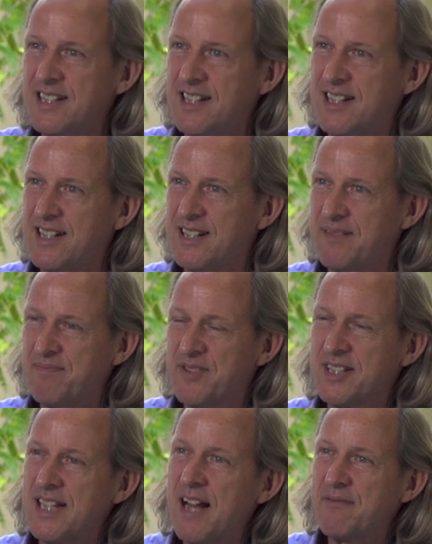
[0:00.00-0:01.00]

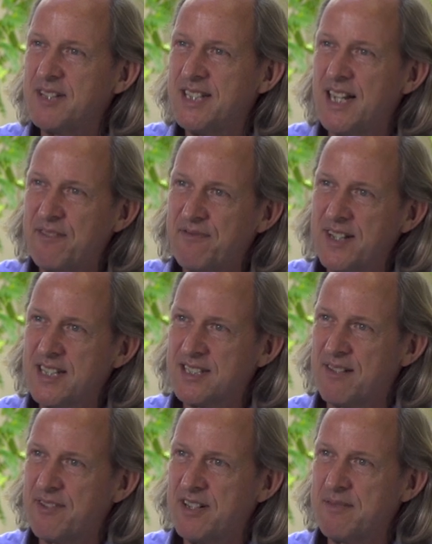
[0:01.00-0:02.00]
These everyday things
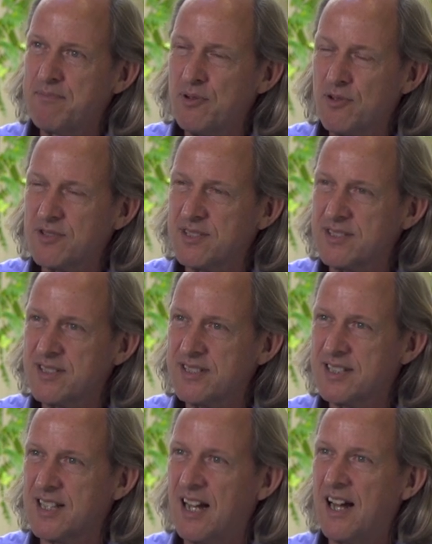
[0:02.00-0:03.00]
are very important
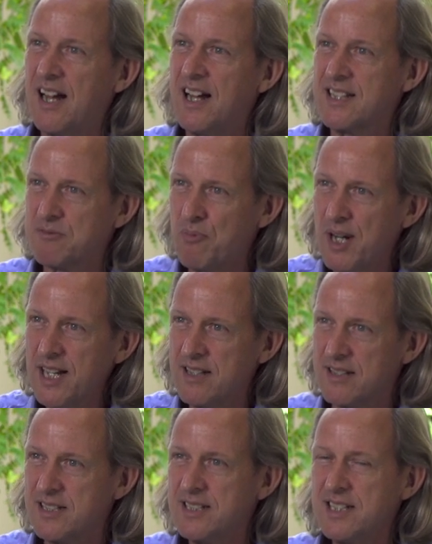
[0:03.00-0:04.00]
as
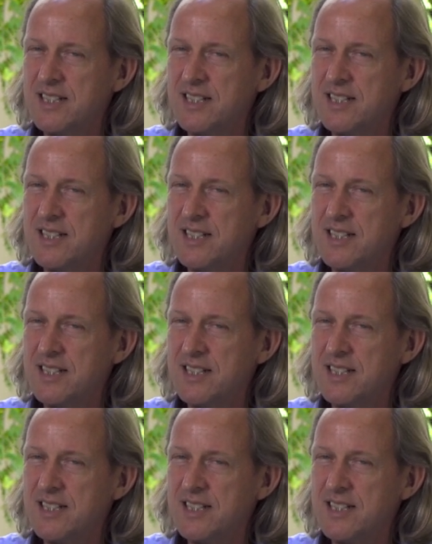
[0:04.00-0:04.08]
well.